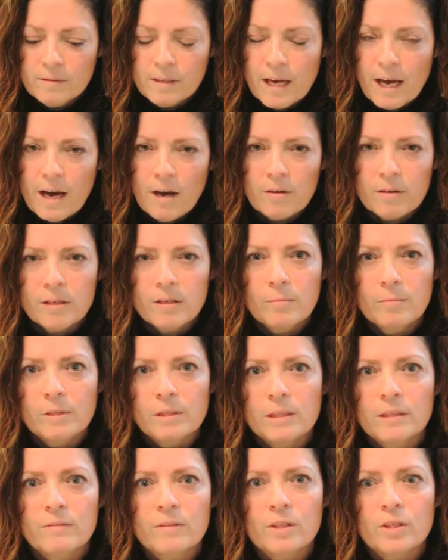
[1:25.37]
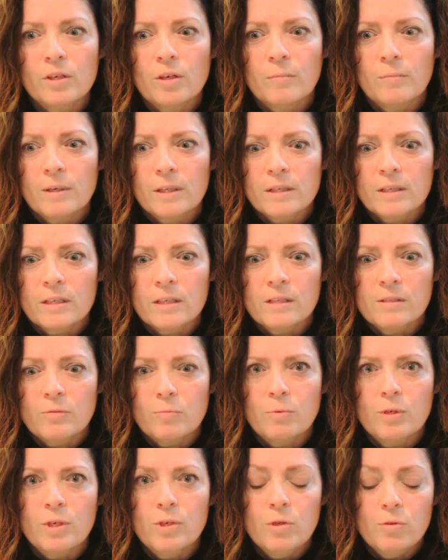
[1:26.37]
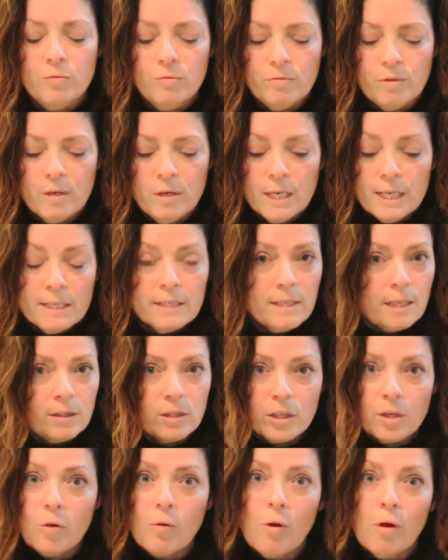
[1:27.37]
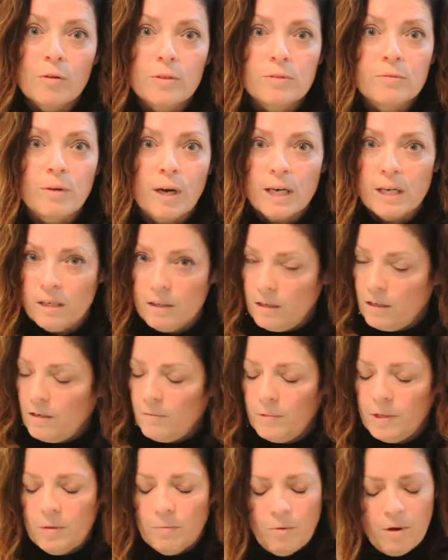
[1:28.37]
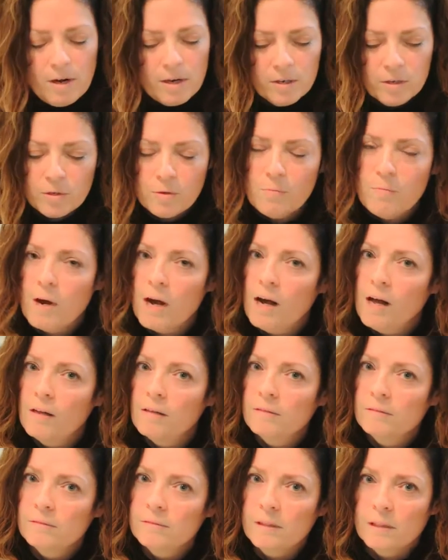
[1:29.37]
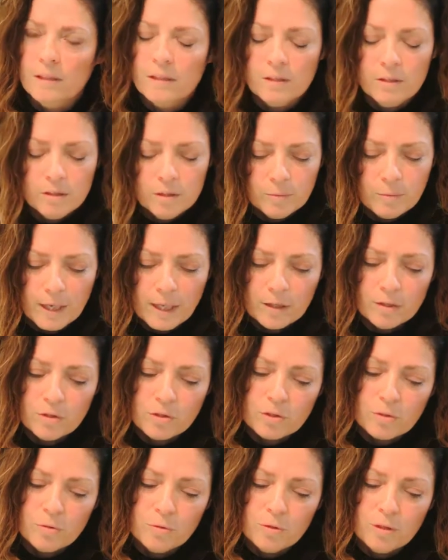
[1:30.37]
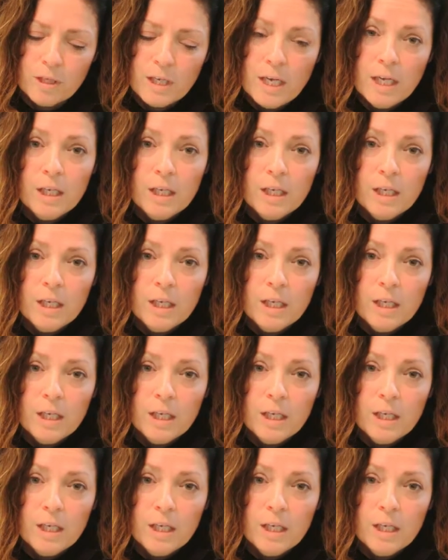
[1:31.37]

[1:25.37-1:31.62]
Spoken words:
how can you believe in your abilities when you've set the goals, right? You want to do well. You're going to do well in school.